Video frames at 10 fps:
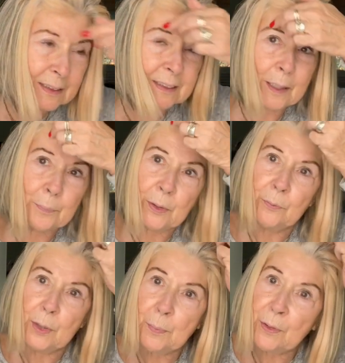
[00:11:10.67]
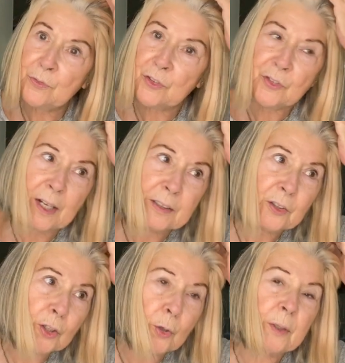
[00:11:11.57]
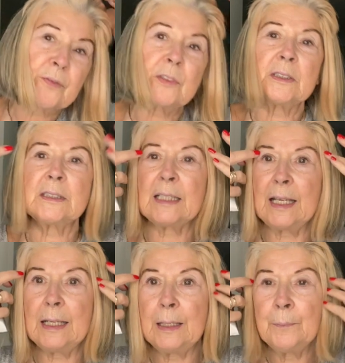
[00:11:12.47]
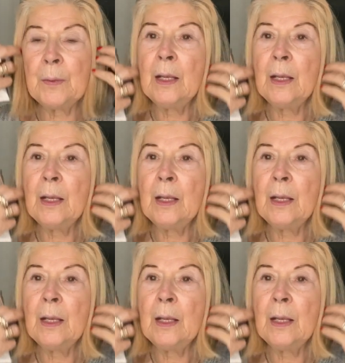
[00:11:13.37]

it? But we both decided the quiff could stay.